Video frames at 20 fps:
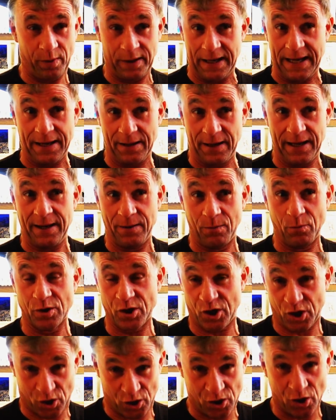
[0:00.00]
It was
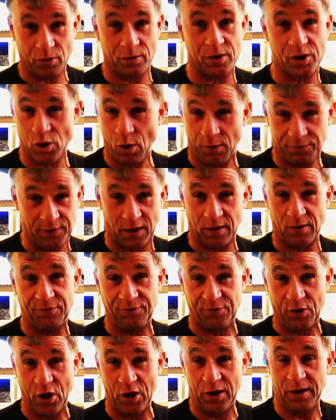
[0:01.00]
soft
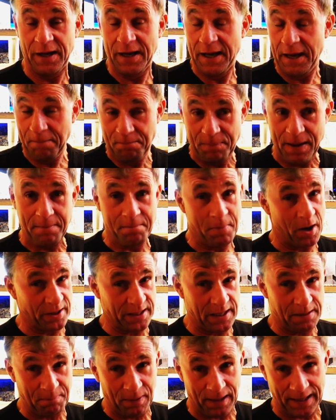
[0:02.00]
underfoot, bit
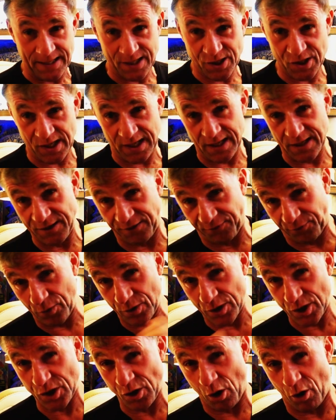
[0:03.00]
muddy in places through
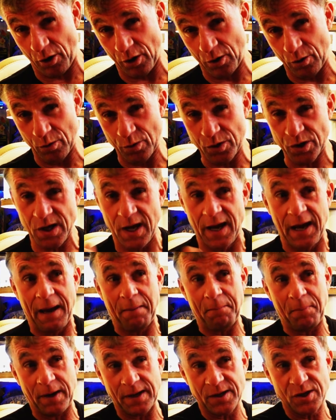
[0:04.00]
the stiles,
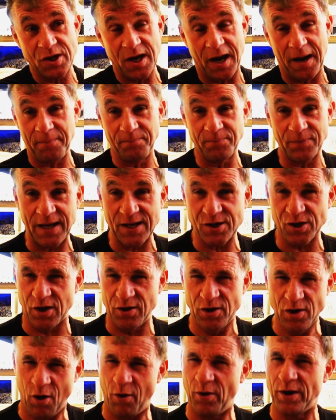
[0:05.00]
but it's a
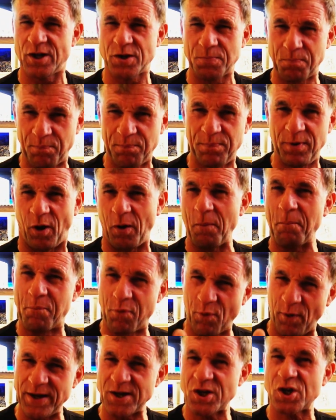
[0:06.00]
nice, like,
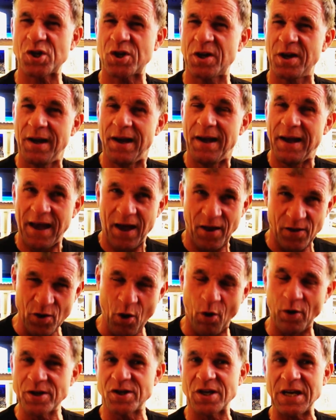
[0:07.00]
brisk, a
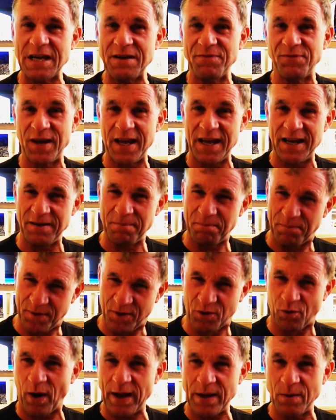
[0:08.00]
nice evening,
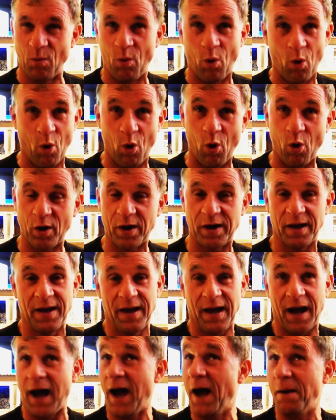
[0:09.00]
great walk.
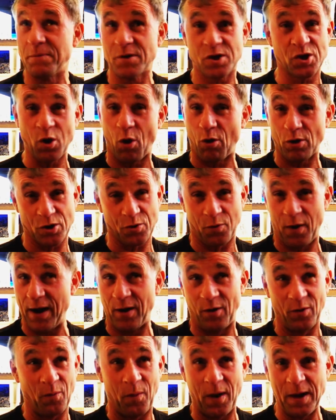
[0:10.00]
The stars were
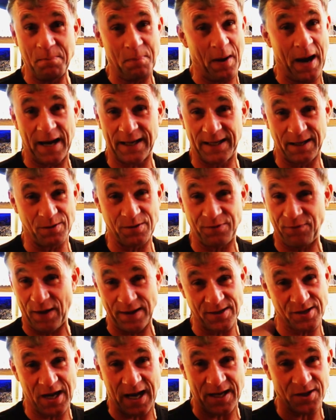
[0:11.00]
out on the way back. It was
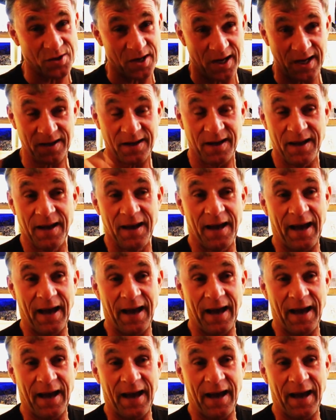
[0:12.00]
fantastic.